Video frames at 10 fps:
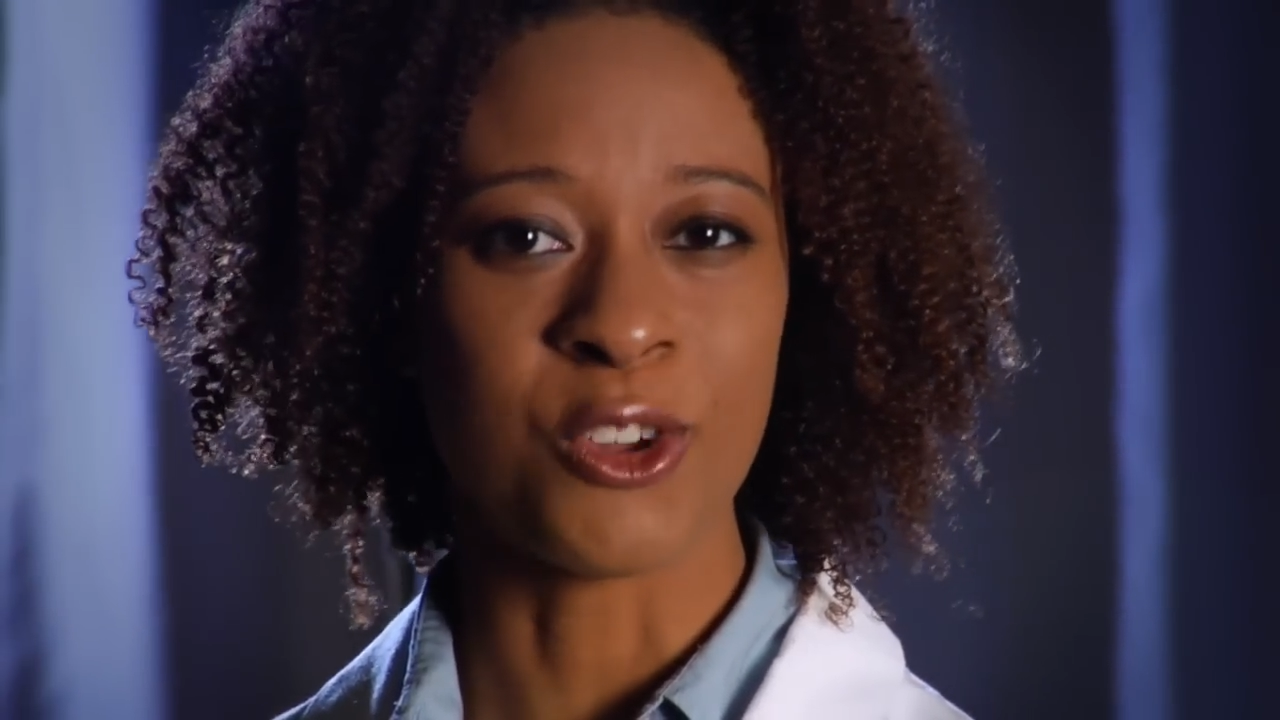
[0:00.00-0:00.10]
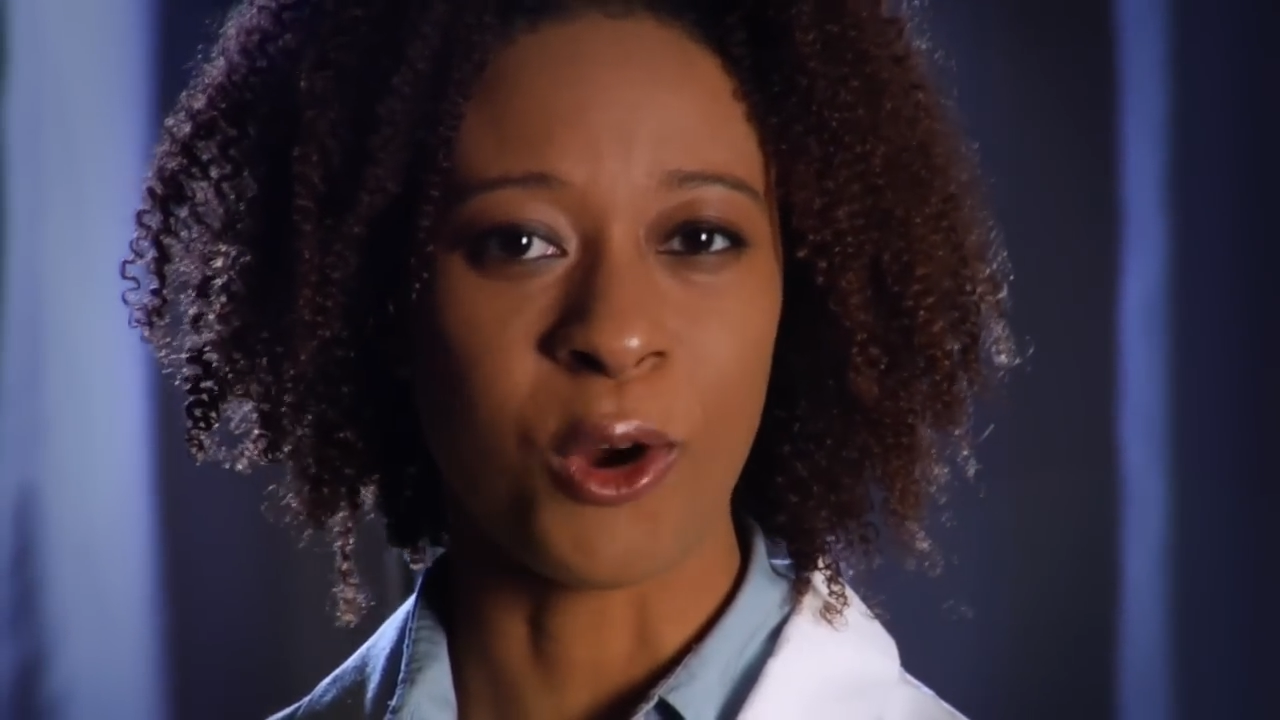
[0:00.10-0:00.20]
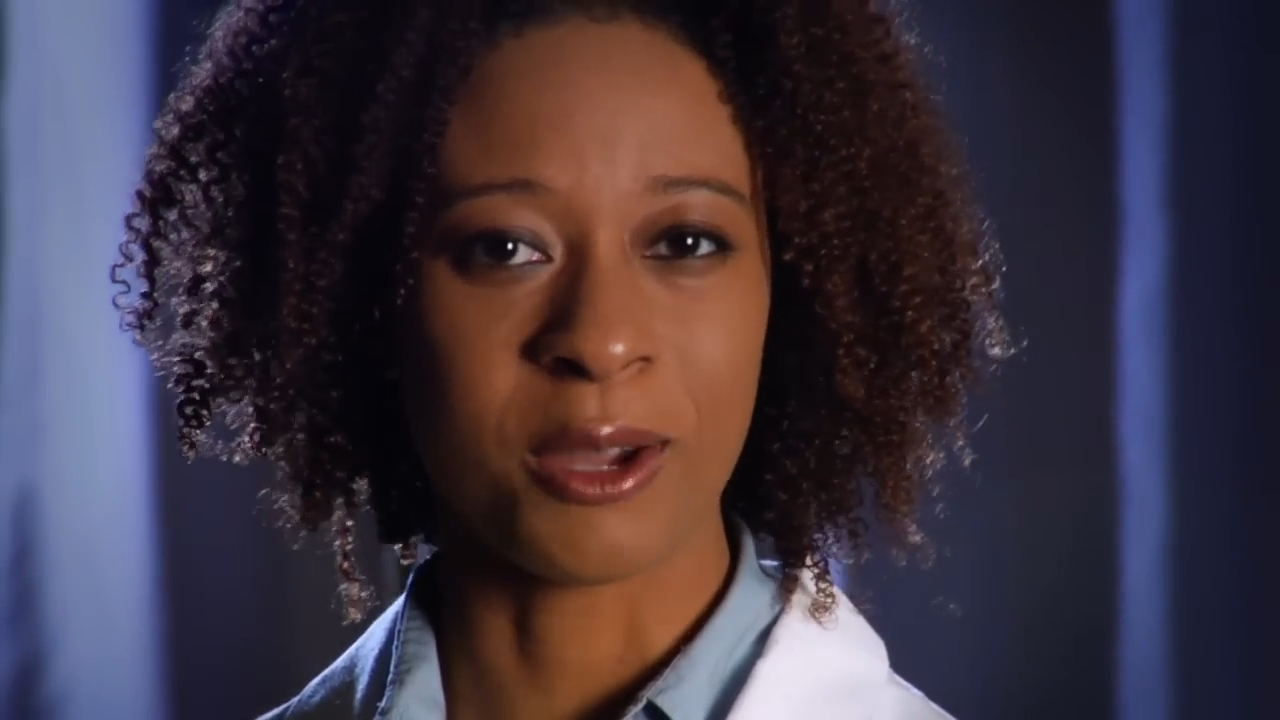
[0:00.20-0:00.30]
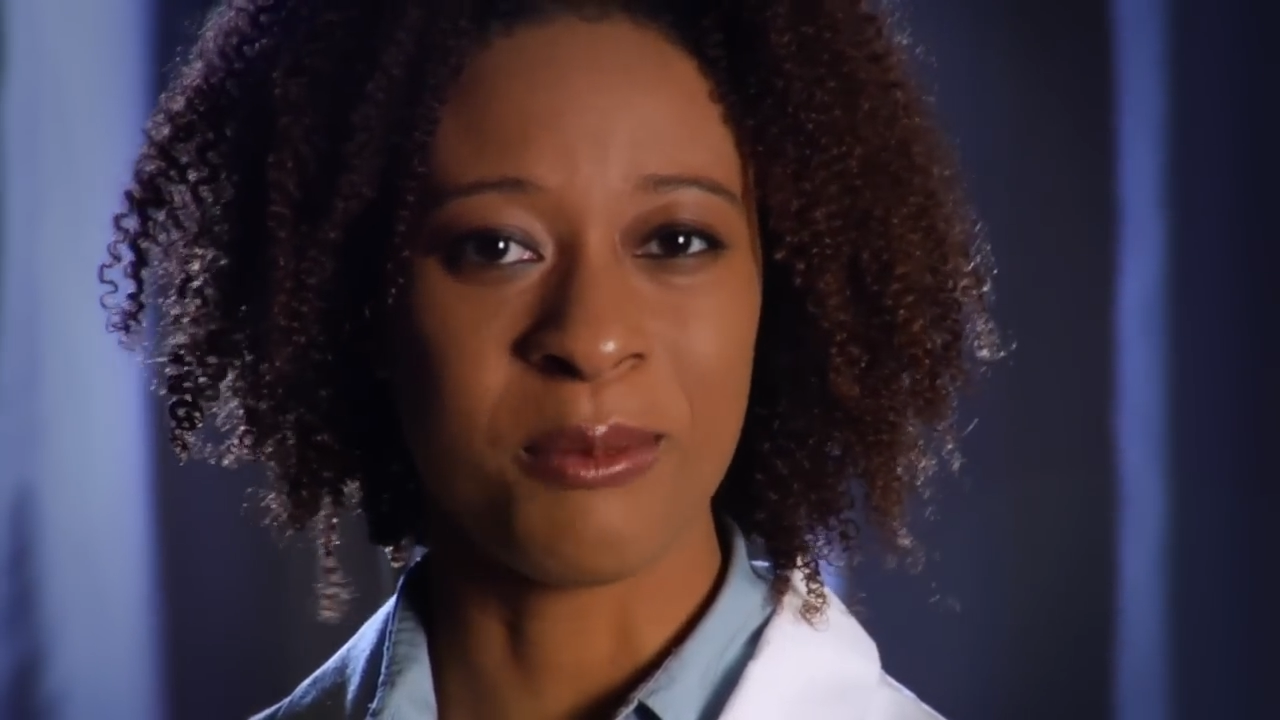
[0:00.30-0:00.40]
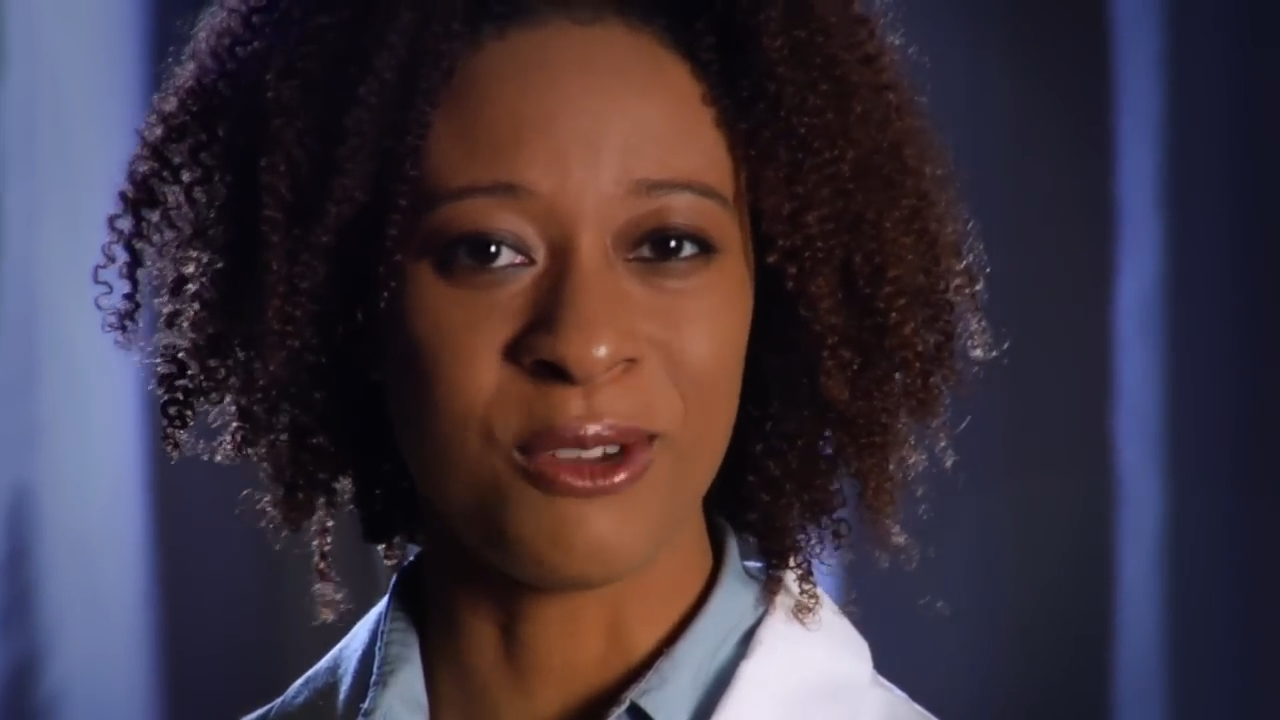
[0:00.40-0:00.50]
your
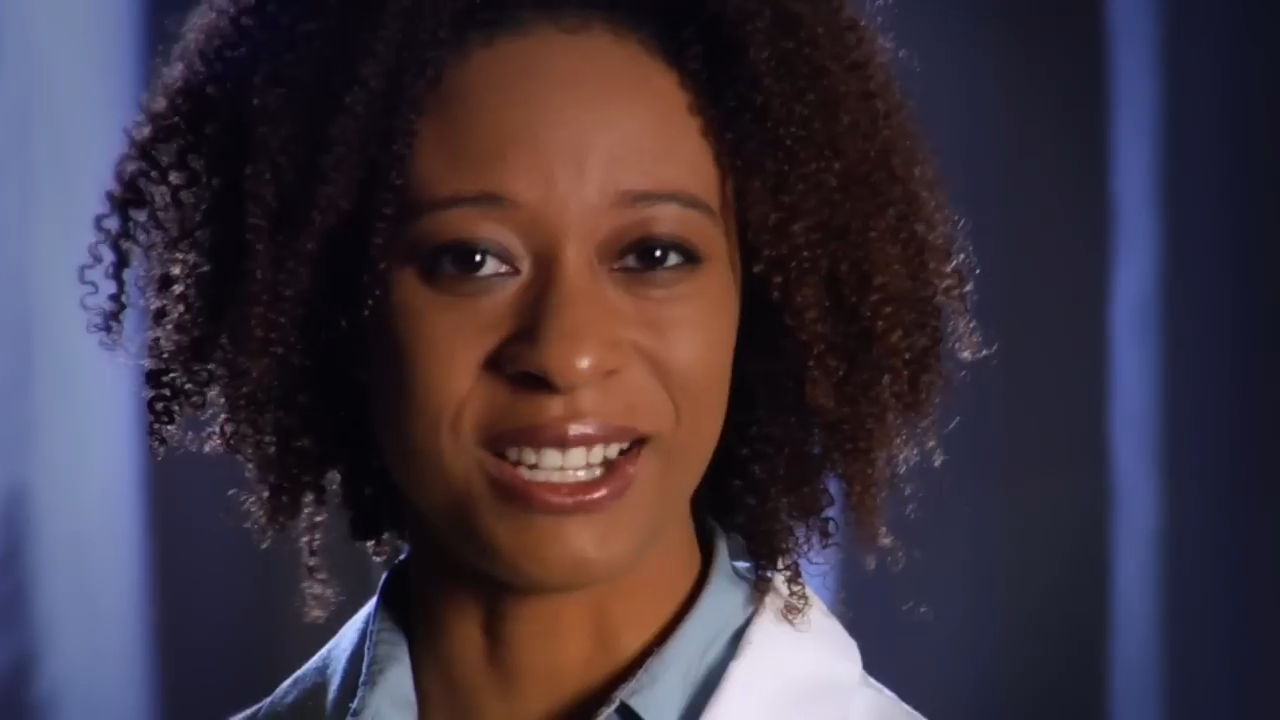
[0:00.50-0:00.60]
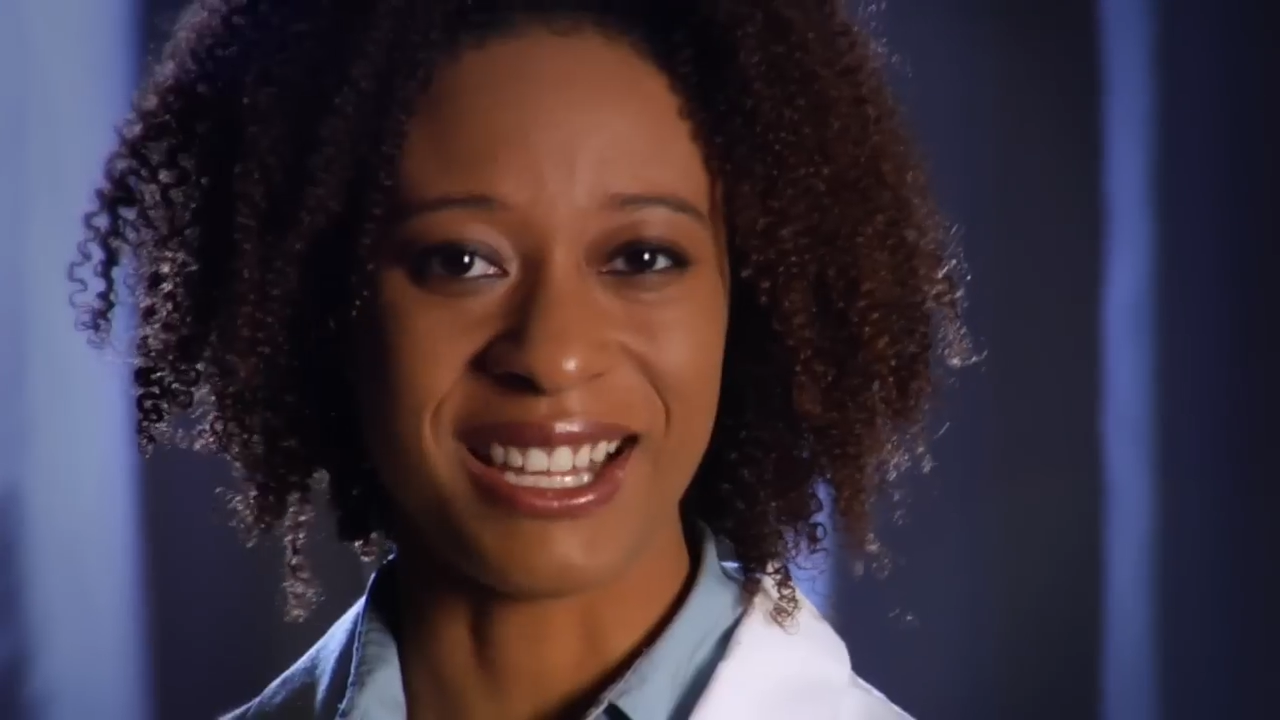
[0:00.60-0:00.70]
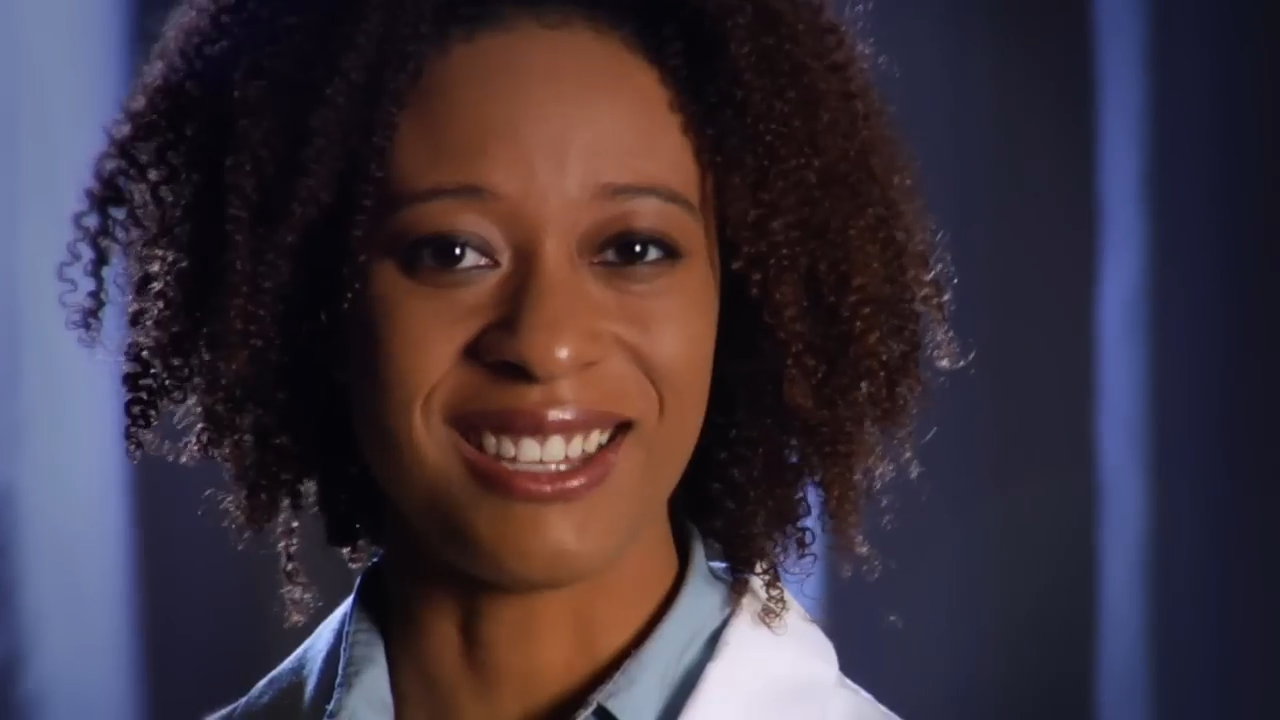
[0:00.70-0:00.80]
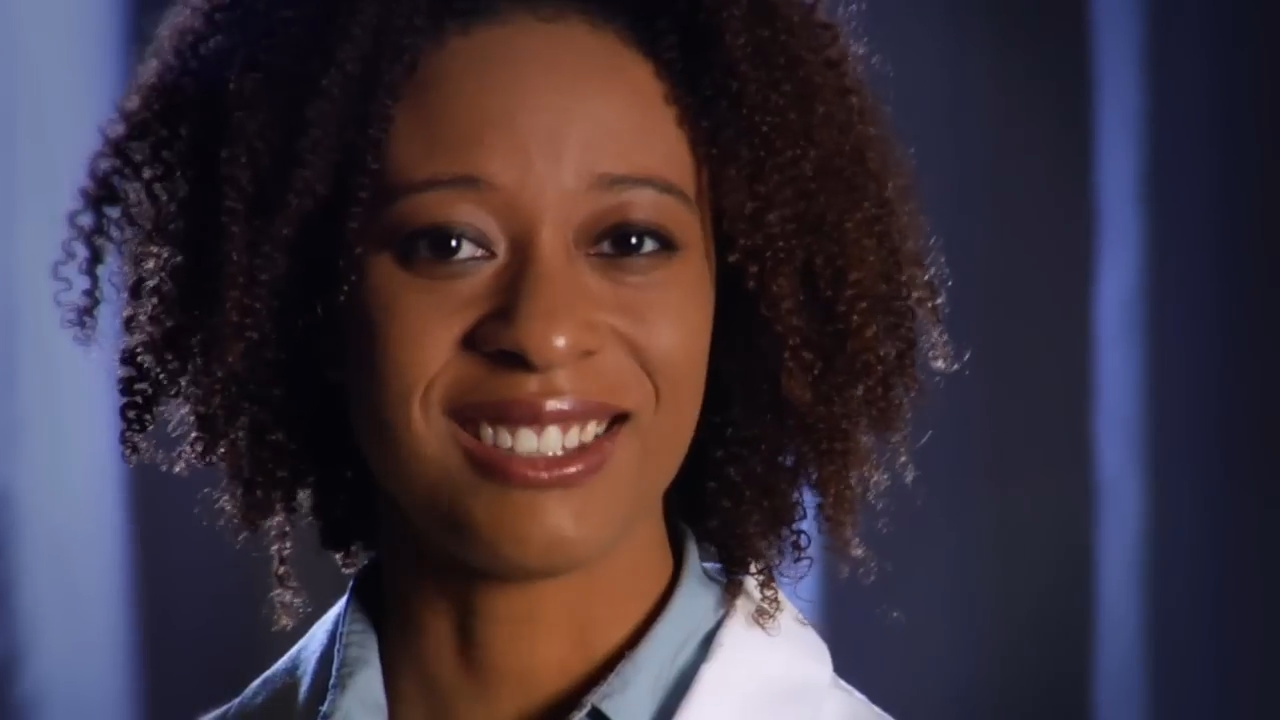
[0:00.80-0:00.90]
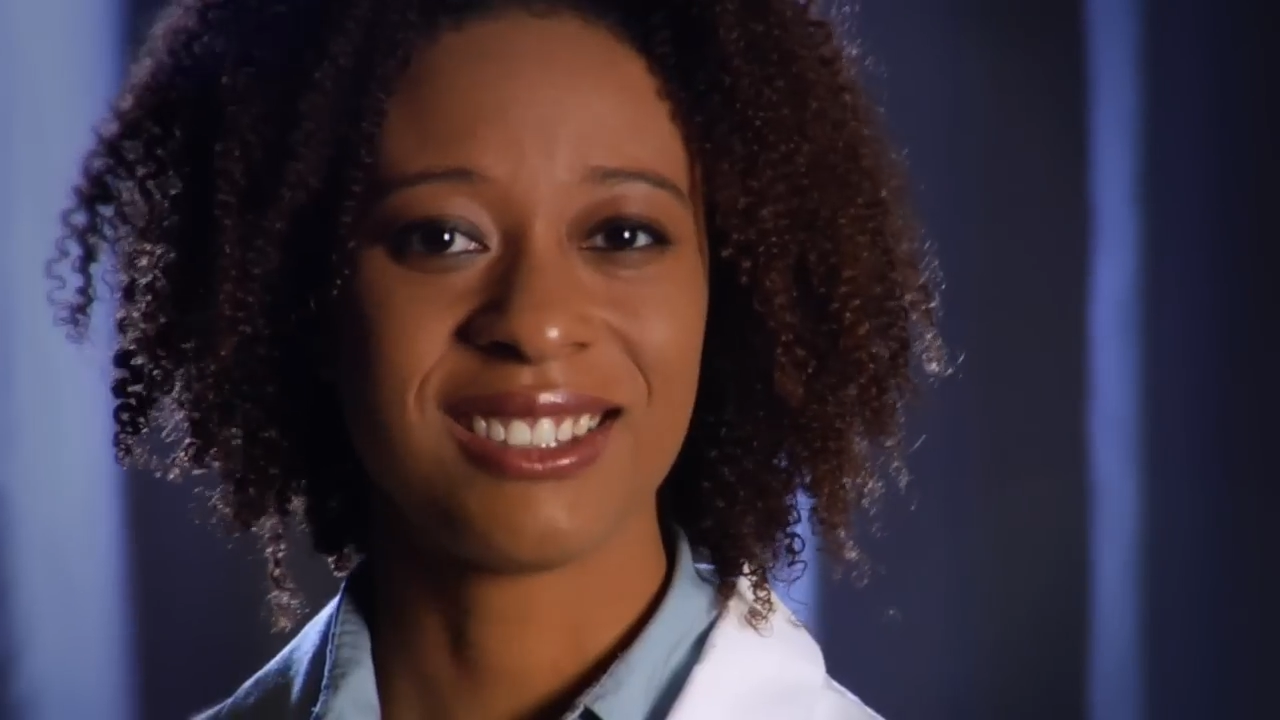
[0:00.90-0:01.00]

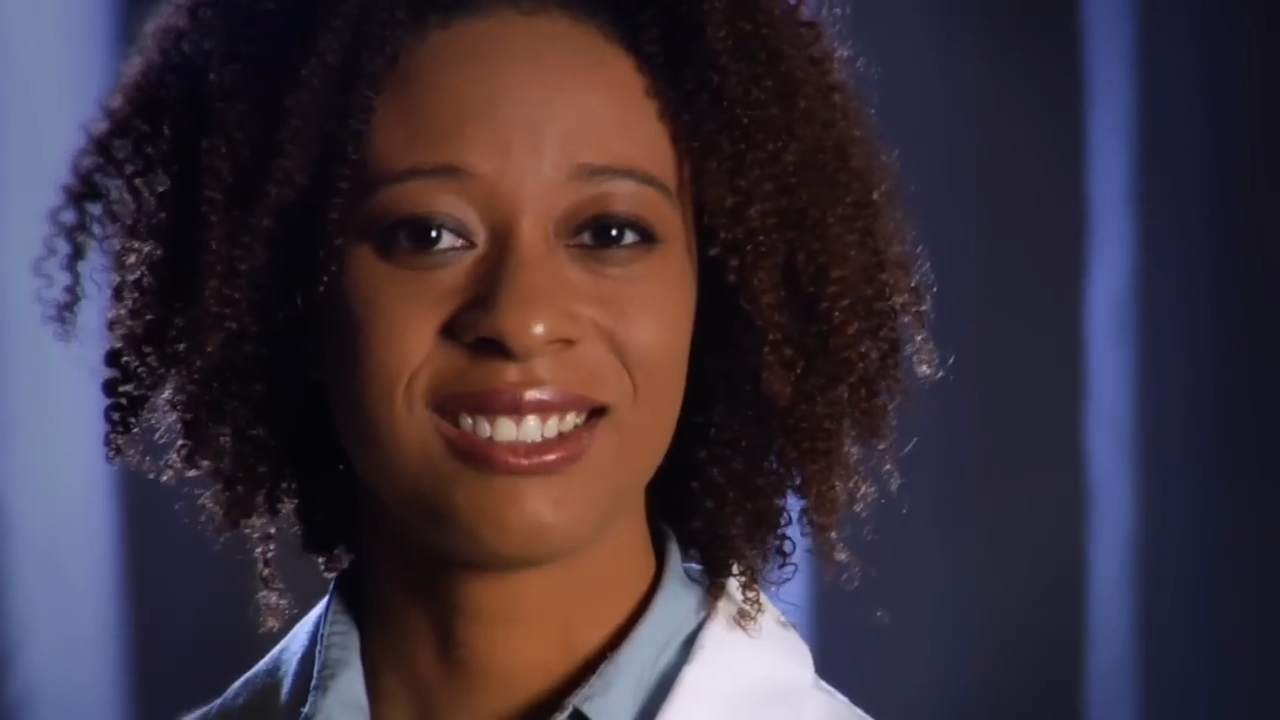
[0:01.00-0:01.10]
community.